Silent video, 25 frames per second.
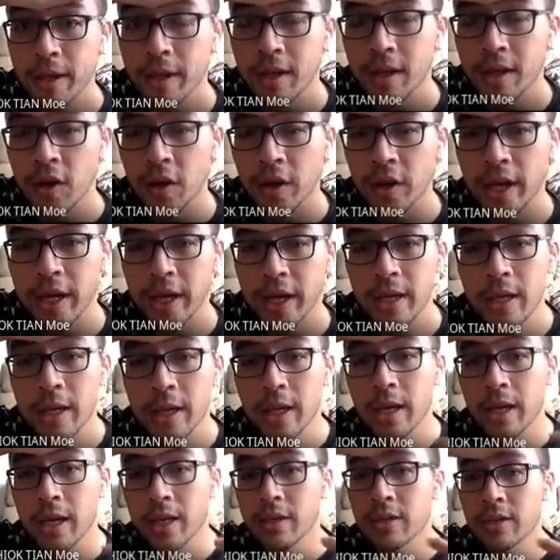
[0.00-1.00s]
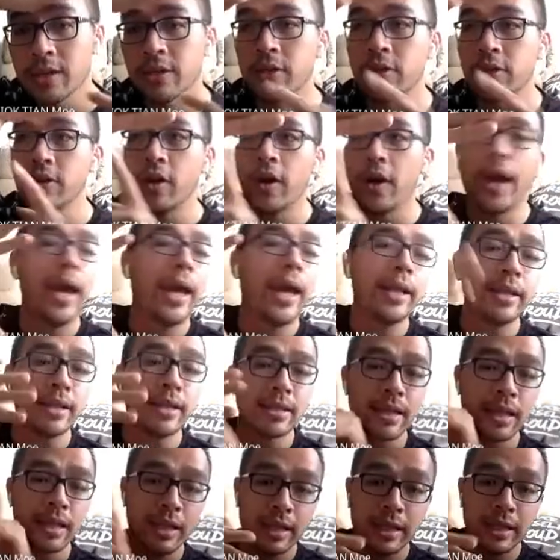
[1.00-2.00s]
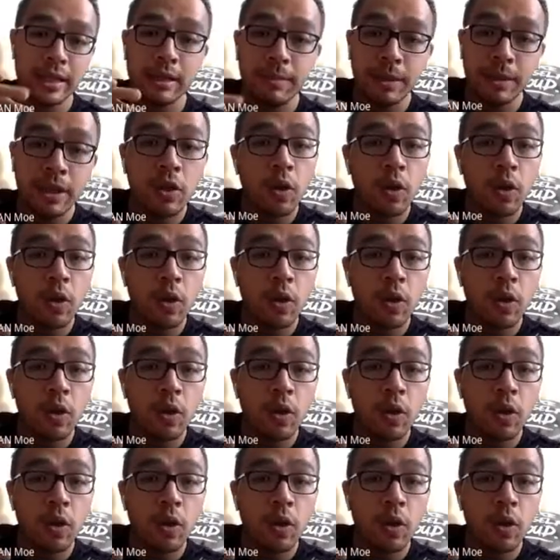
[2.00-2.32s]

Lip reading: okay, so your hand is a little bit